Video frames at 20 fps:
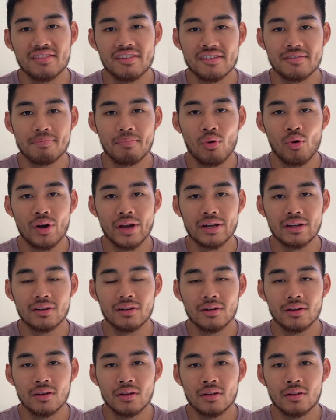point,
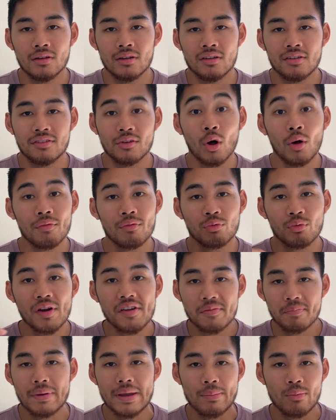solve
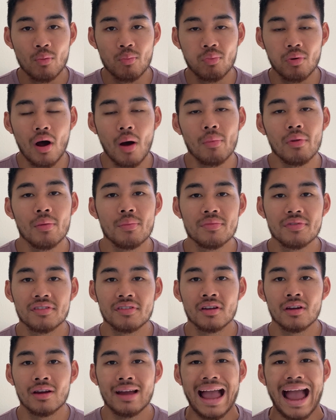rich people
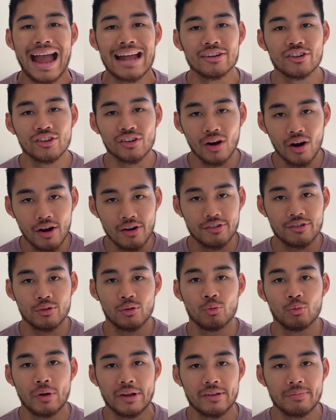problems and charge
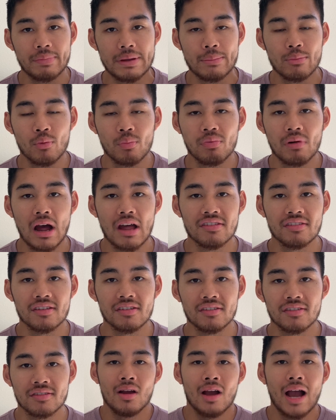rich people
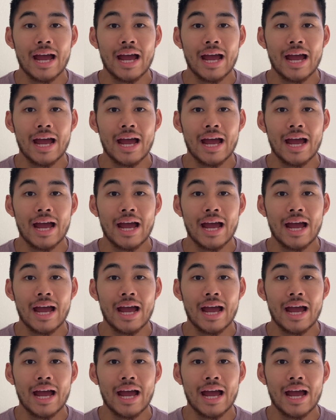prices.